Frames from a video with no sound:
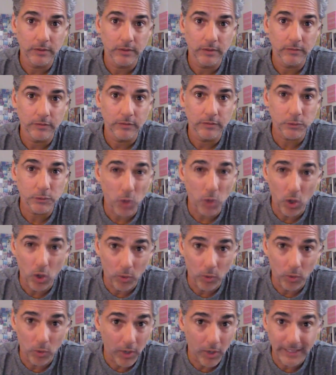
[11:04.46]

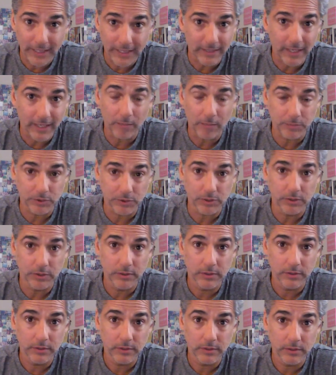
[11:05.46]
Small market caps.
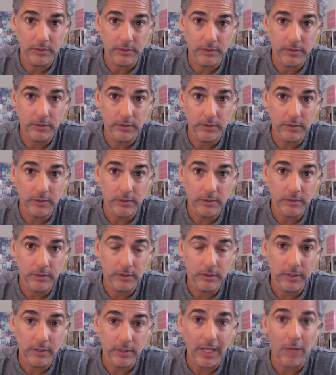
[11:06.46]

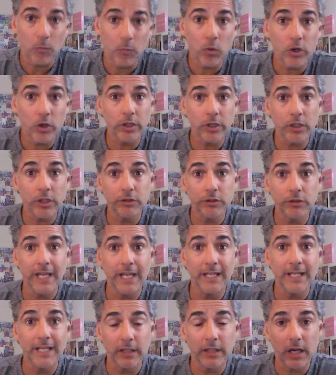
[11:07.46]
And we're going to
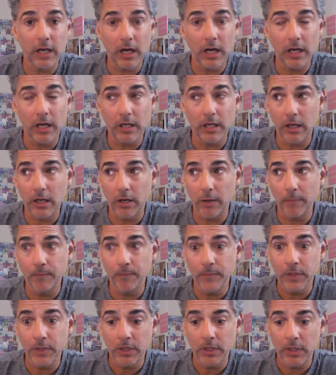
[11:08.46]
create
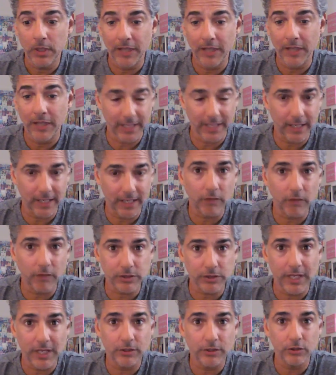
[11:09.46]
as
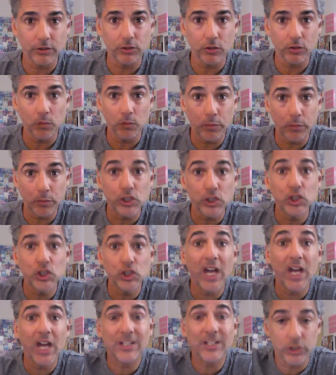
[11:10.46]
analysts like to do,
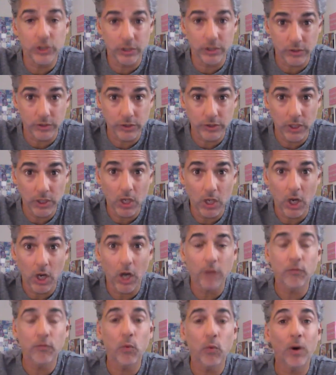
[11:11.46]
projections
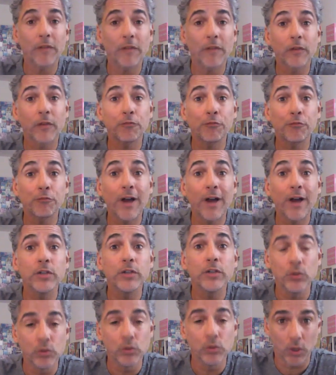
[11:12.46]
of what the
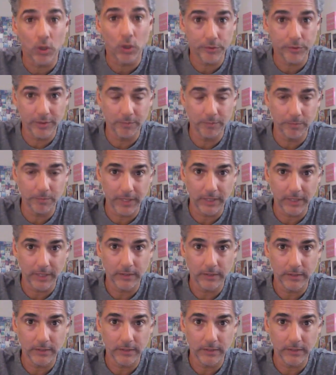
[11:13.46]
revenue growth can be.